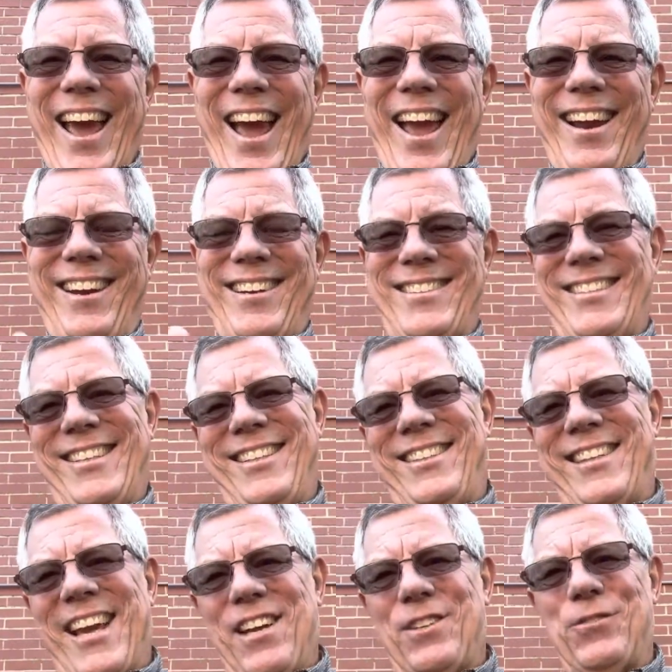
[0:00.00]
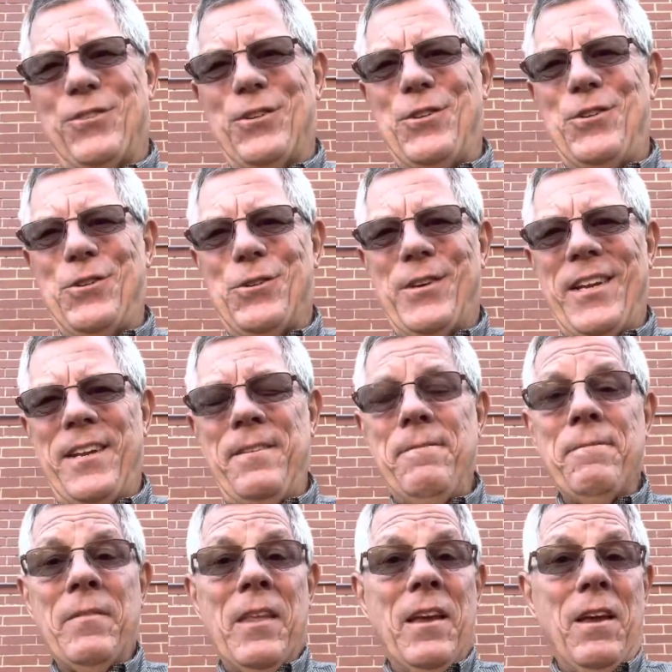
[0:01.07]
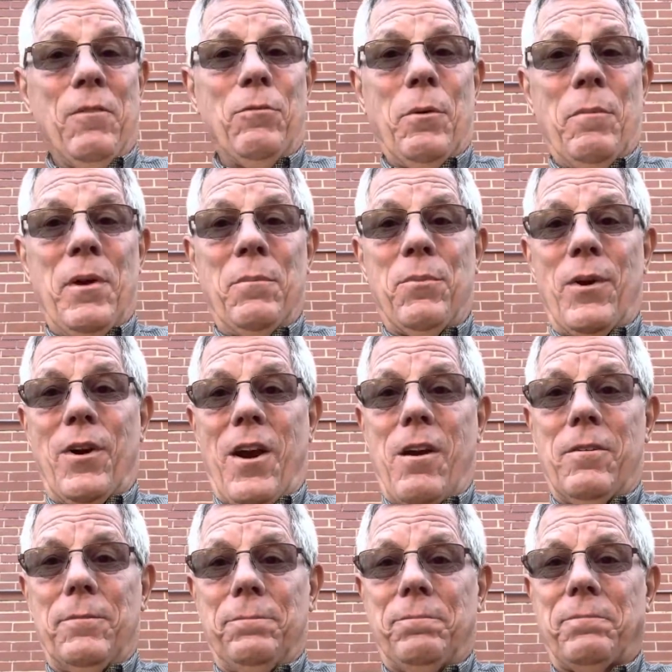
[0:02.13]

Hey, listen, thanks for joining. Remember,